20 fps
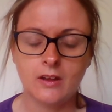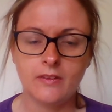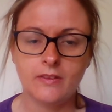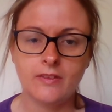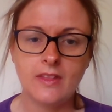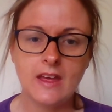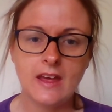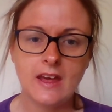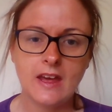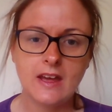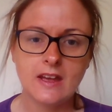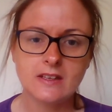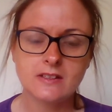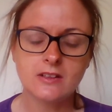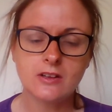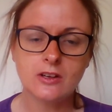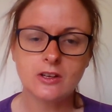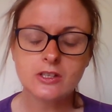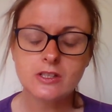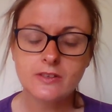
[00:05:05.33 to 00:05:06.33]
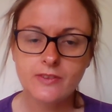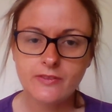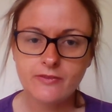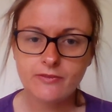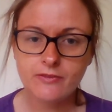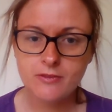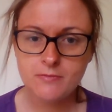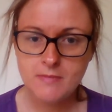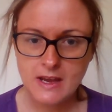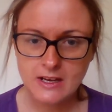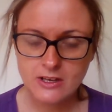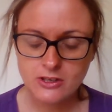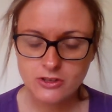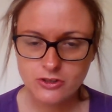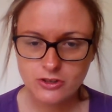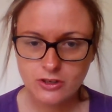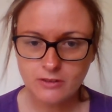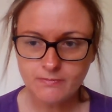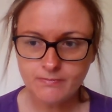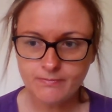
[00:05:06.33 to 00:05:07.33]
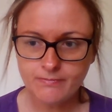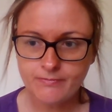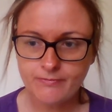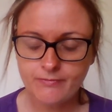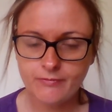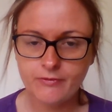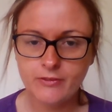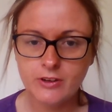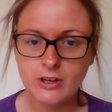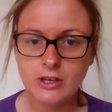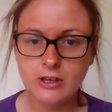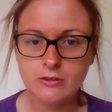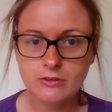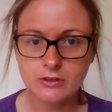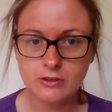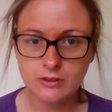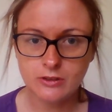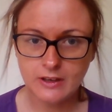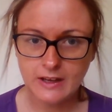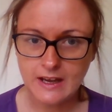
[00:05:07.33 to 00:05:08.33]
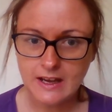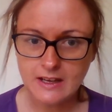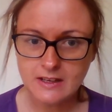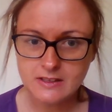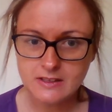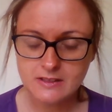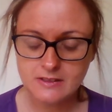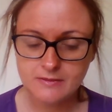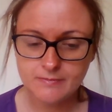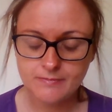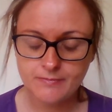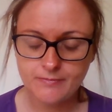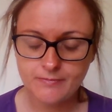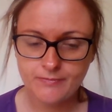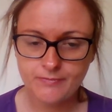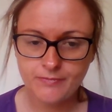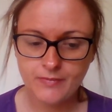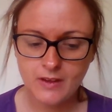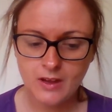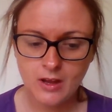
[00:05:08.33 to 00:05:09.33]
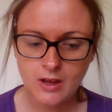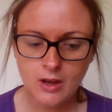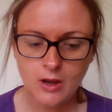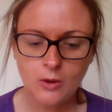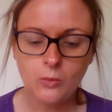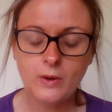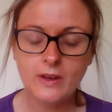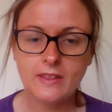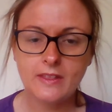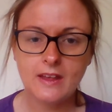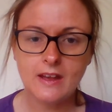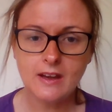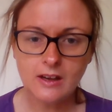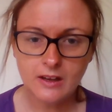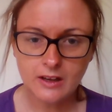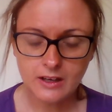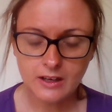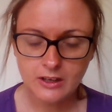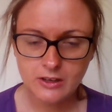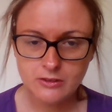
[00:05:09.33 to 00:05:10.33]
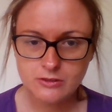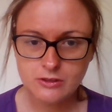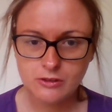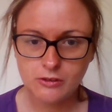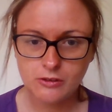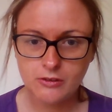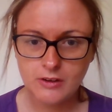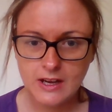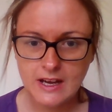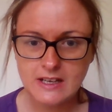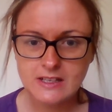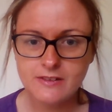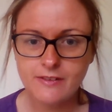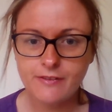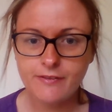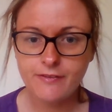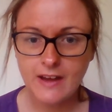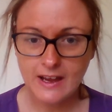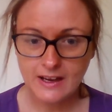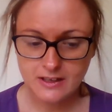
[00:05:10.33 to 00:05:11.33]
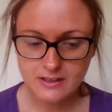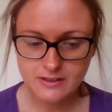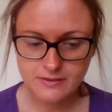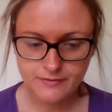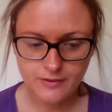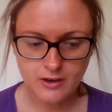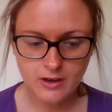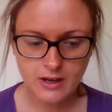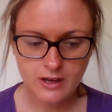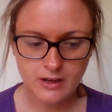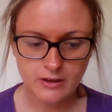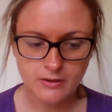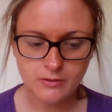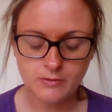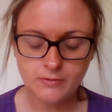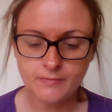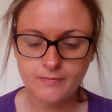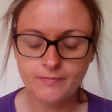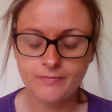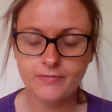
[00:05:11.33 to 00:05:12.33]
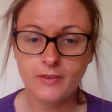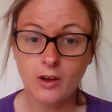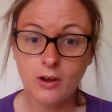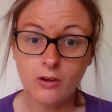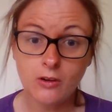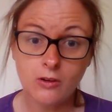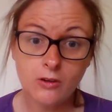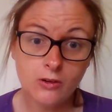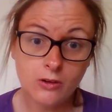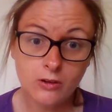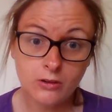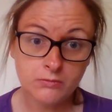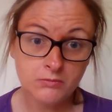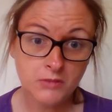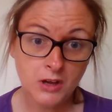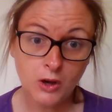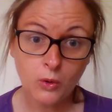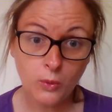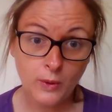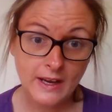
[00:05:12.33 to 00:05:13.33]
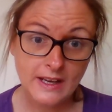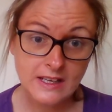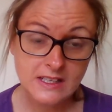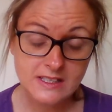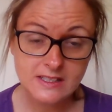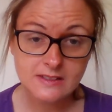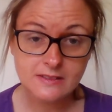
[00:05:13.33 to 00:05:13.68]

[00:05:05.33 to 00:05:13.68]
There's lots of information for you to look at. We'd then like you to create a fact file or a quiz